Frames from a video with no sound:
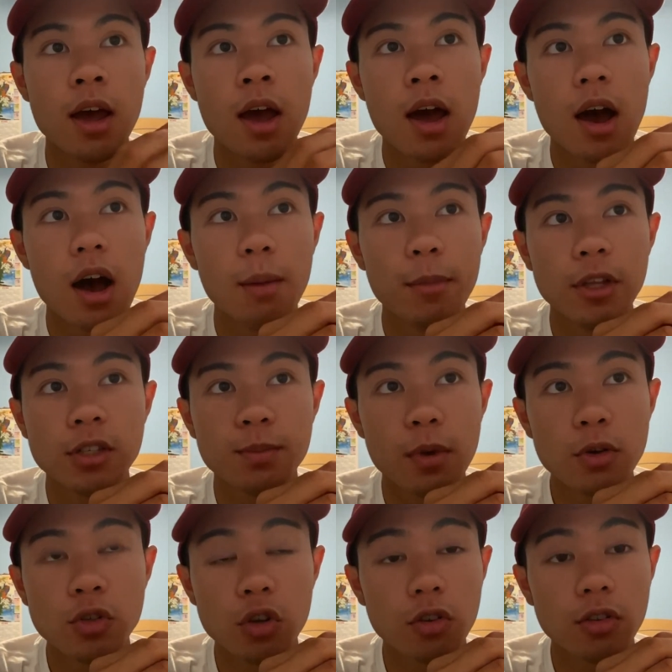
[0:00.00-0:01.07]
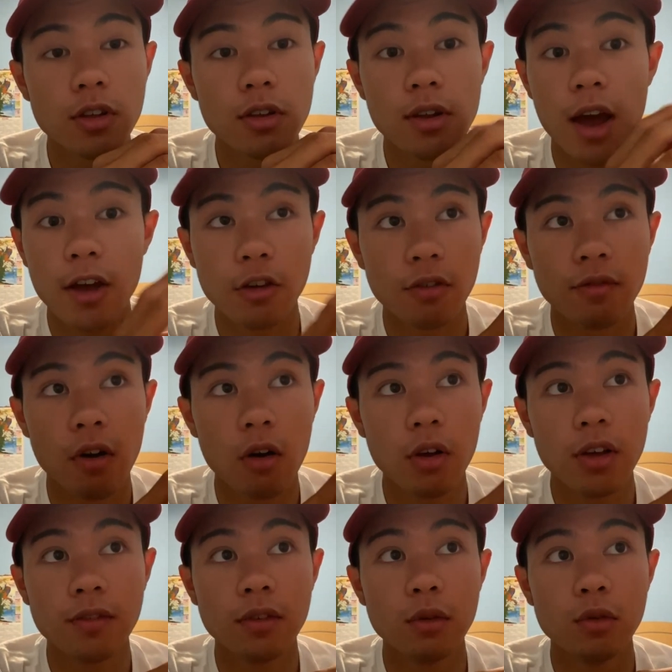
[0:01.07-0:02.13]
It's most certainly not your fault
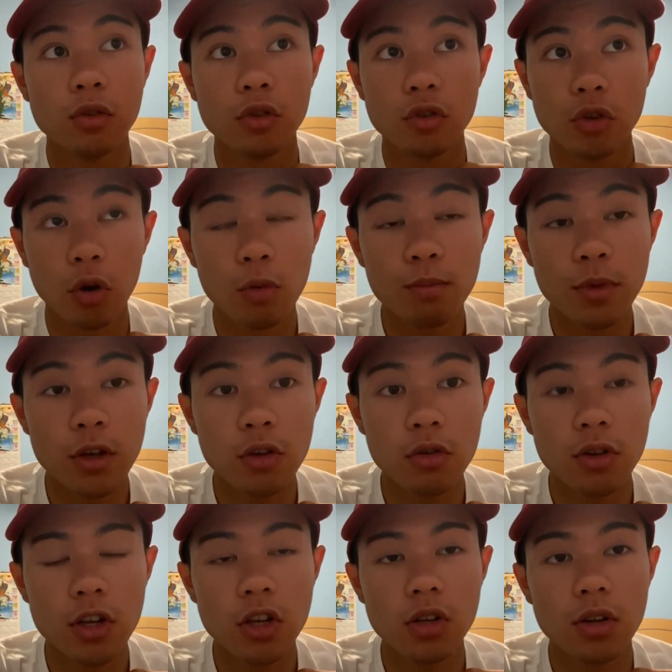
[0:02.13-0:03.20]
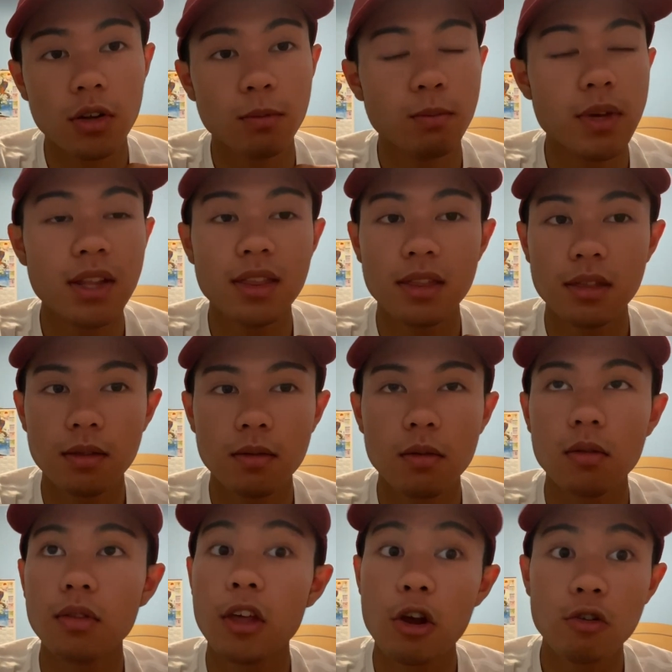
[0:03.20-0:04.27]
if you don't meet
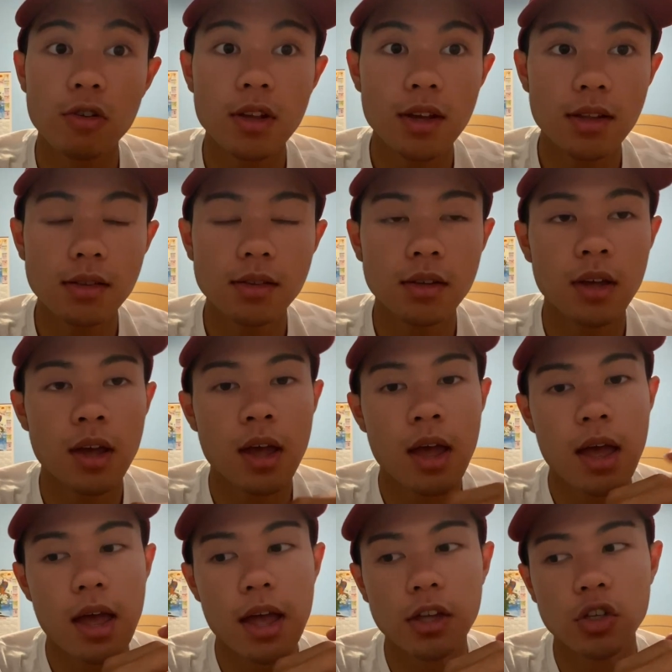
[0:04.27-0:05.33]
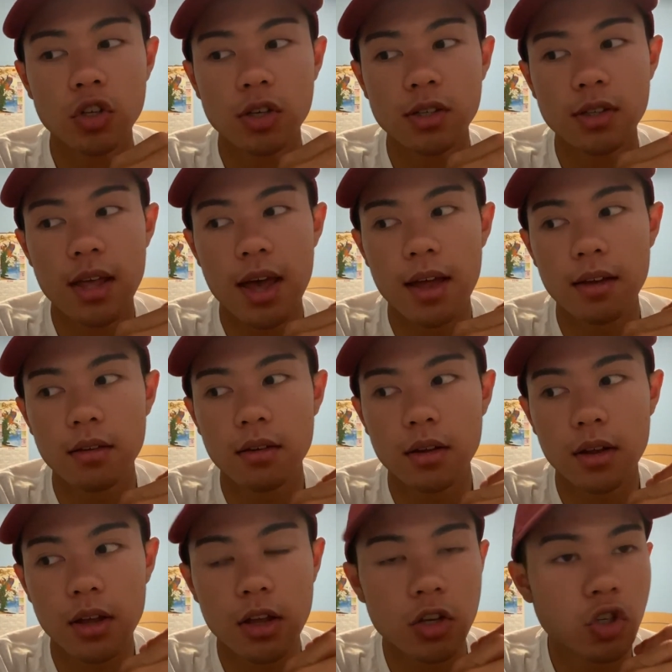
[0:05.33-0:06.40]
their needs. It's just that
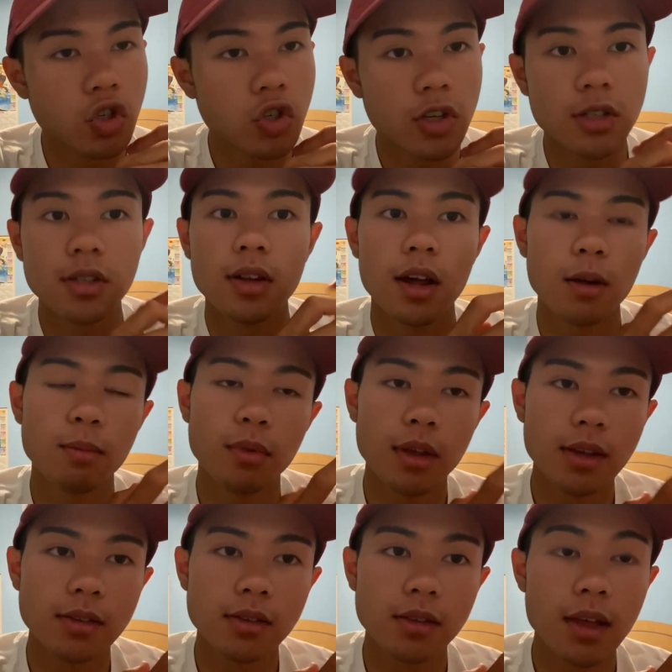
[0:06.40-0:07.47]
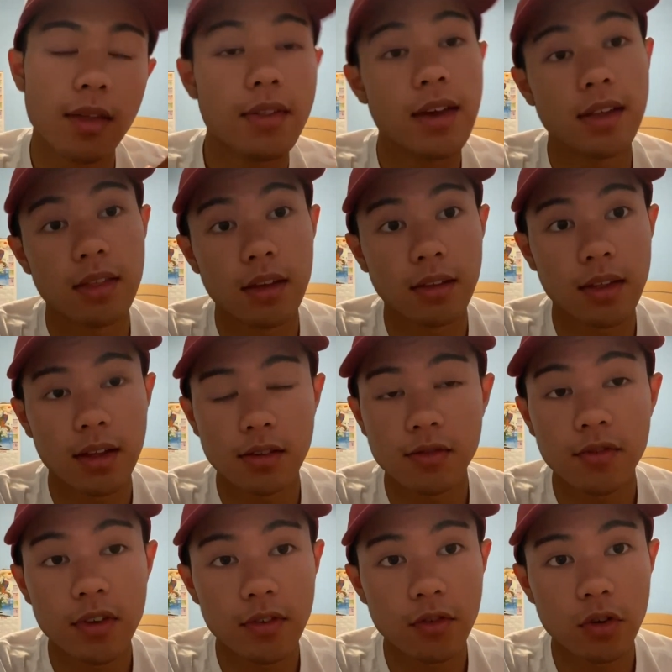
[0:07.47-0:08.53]
it's just not a place that they think that's
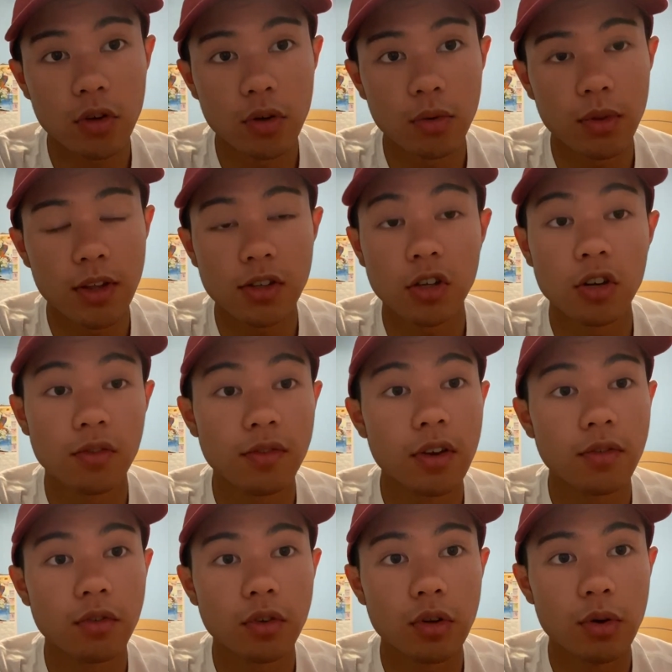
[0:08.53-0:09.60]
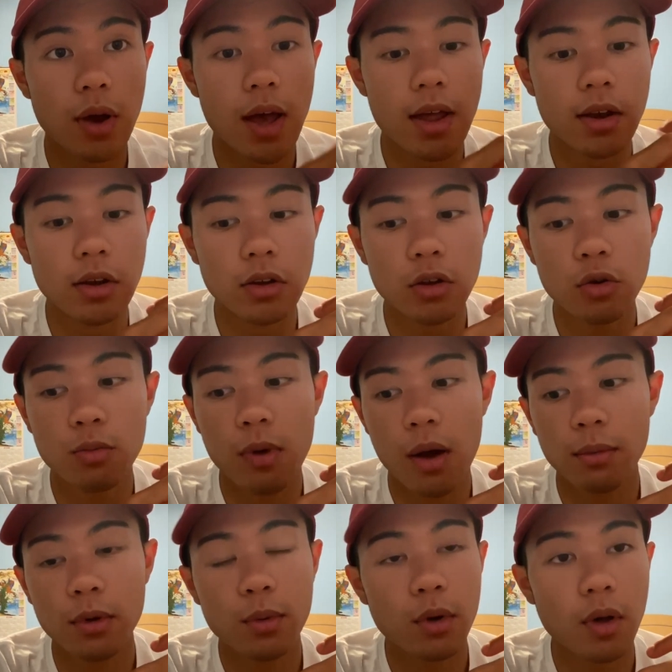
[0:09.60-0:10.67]
fit for you, that's a good fit for you, and you
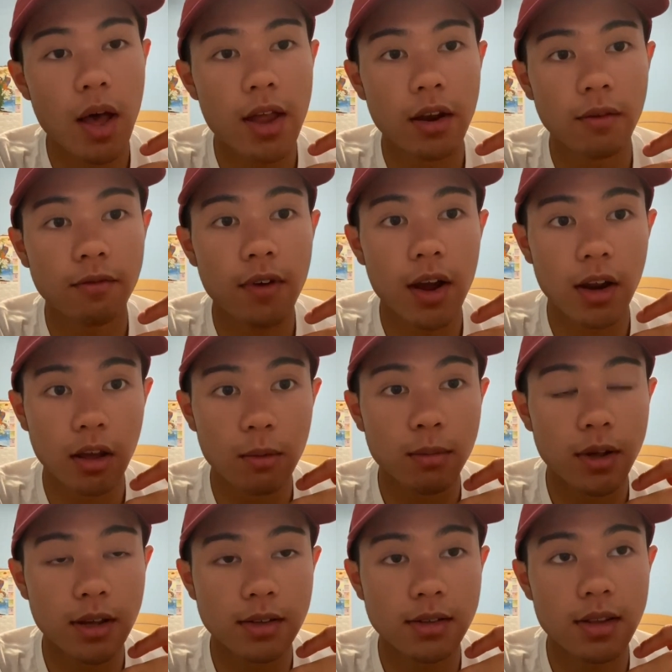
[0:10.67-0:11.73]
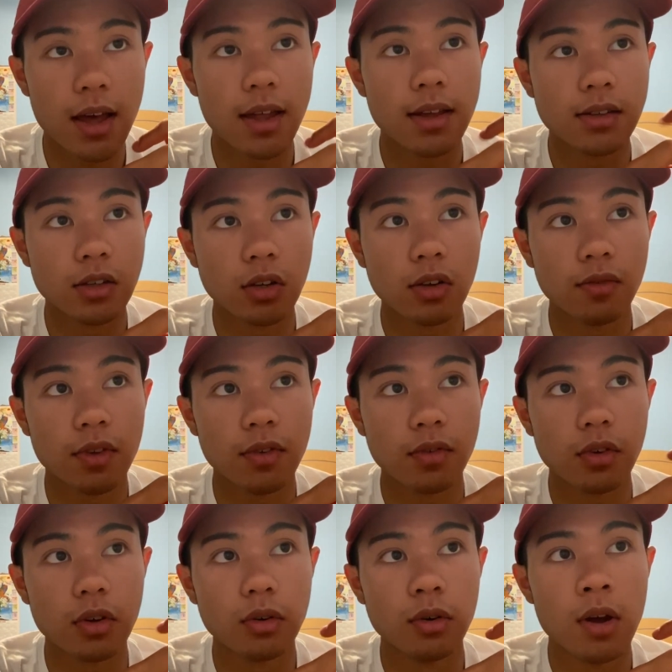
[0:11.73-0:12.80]
probably will end up finding a place that is a good fit
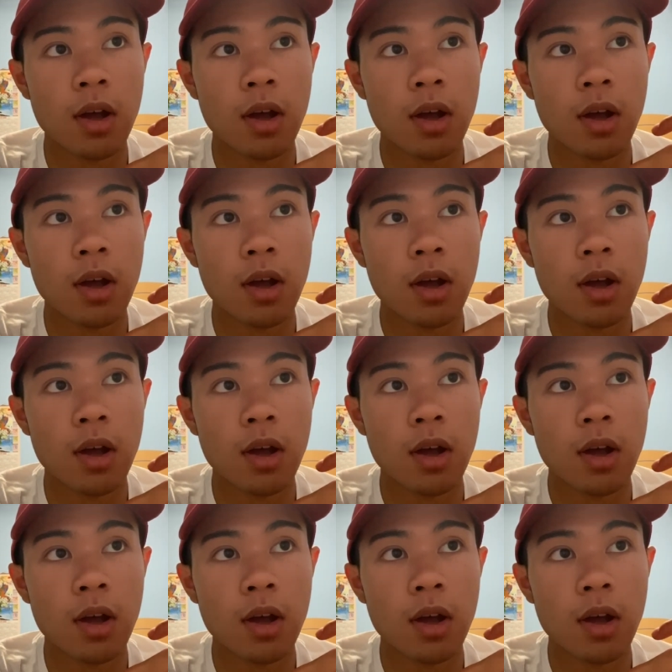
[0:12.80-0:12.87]
for you.